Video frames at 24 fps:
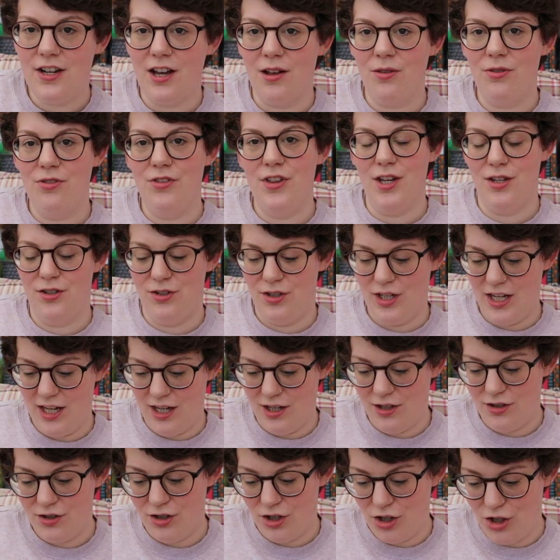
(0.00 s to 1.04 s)
Now this
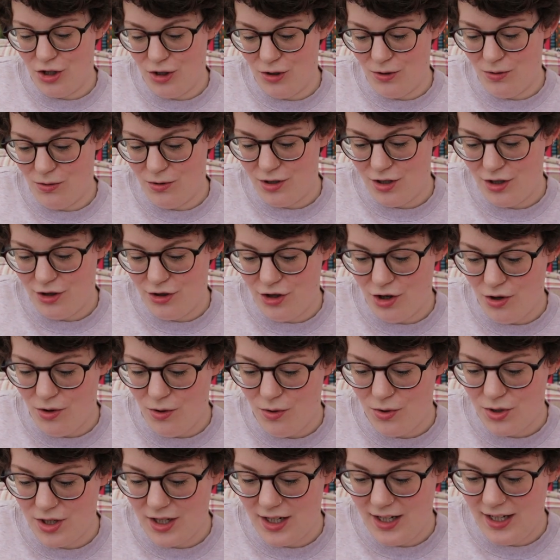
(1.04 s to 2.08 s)
is cute.
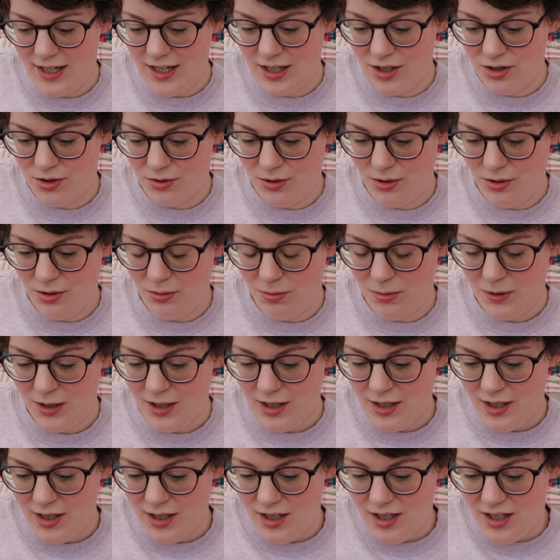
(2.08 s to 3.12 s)
Those little
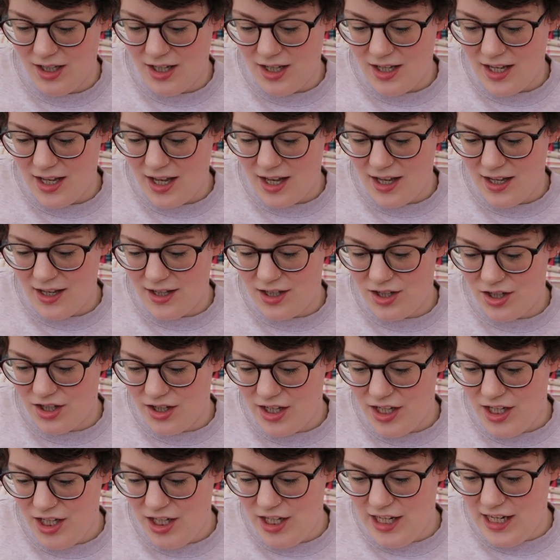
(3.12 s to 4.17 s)

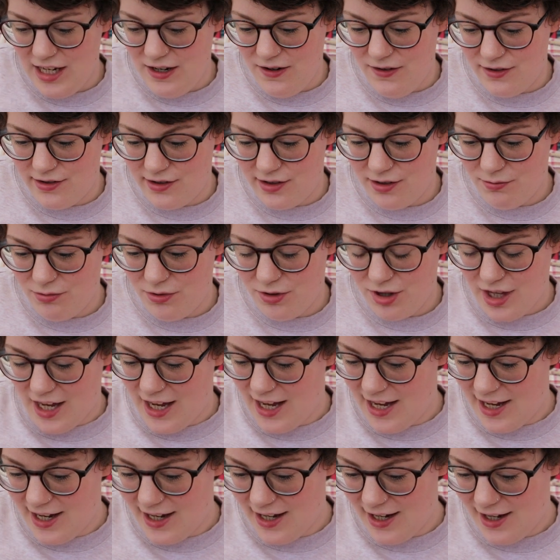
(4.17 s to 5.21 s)
sleeves with the
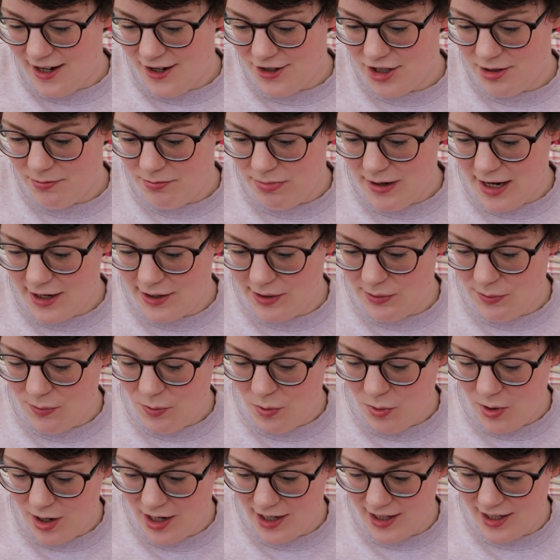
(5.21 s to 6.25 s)
hearts, the black
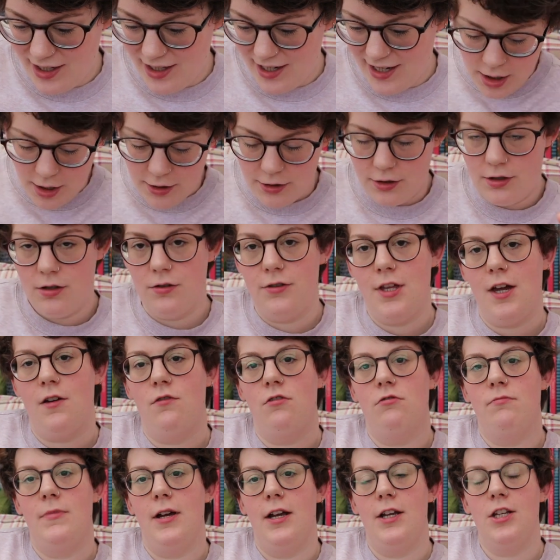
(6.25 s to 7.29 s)
and white. So
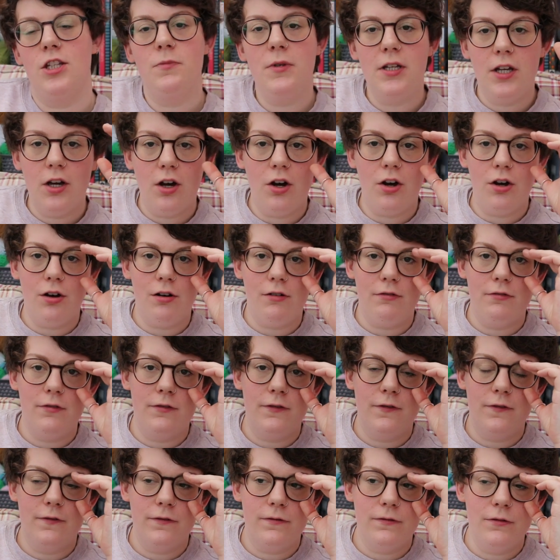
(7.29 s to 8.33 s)
that reminds me
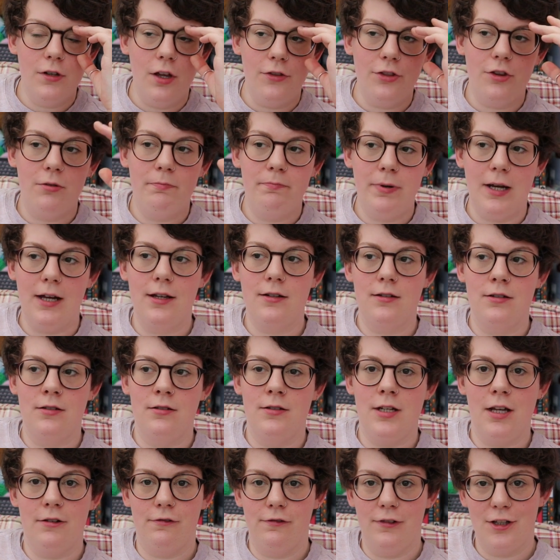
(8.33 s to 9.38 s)
of, not the bad
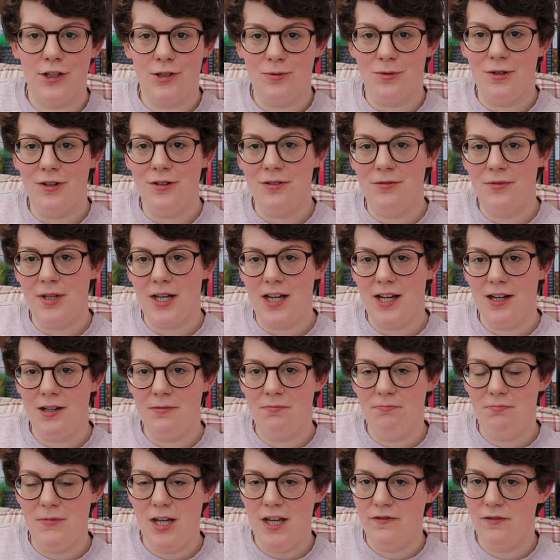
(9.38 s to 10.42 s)
Netflix one that
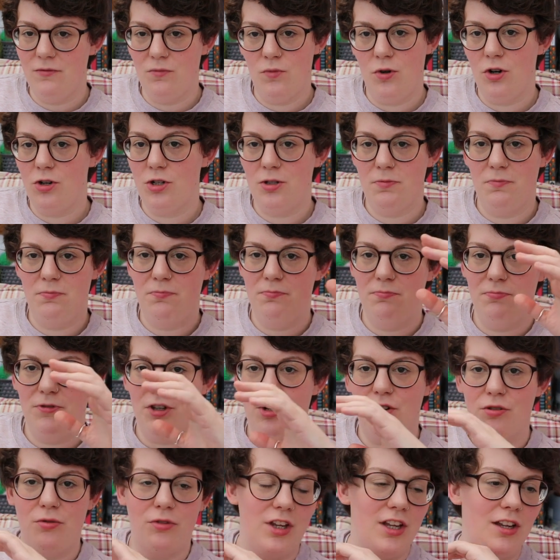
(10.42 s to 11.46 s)
I even watched
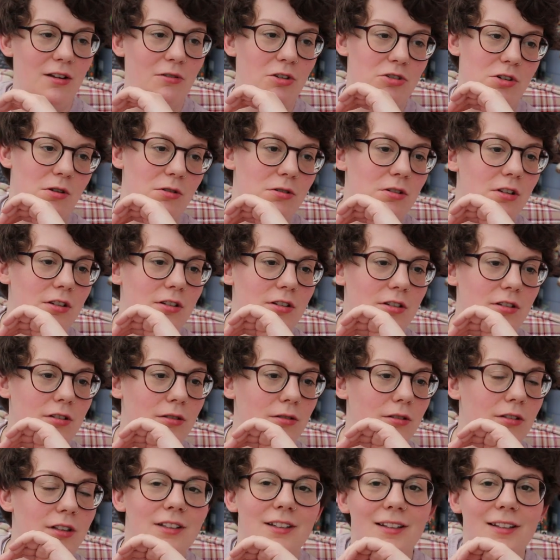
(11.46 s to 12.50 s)
the whole thing because I was knitting.